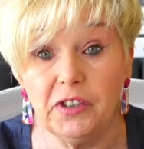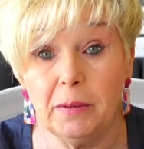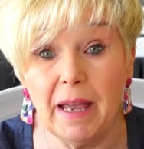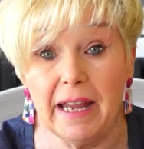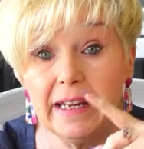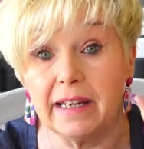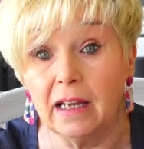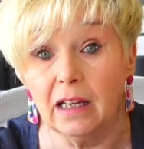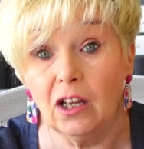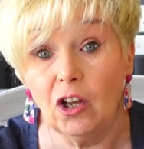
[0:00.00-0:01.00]
to make
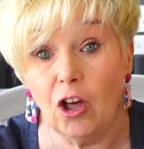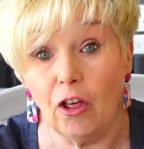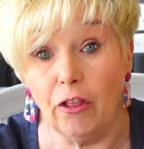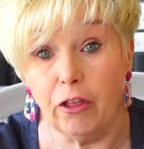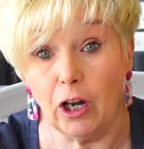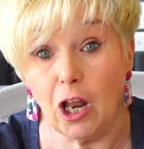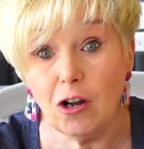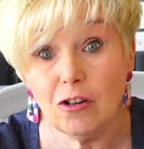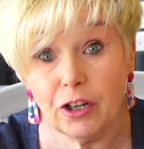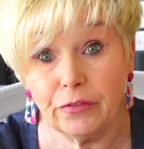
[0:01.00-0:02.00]
the
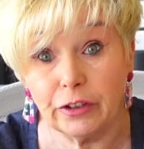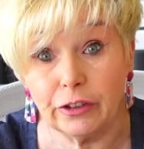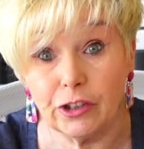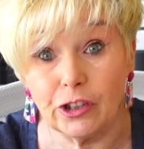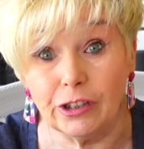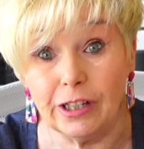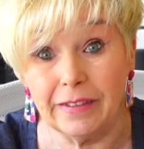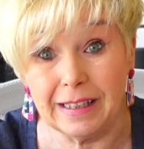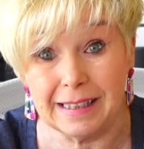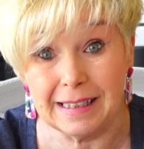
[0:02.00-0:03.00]
longer version
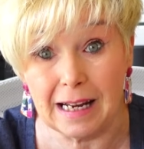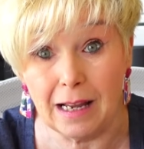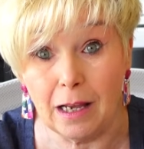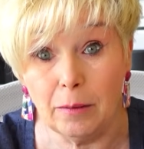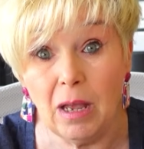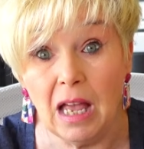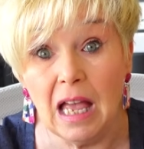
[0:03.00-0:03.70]
this time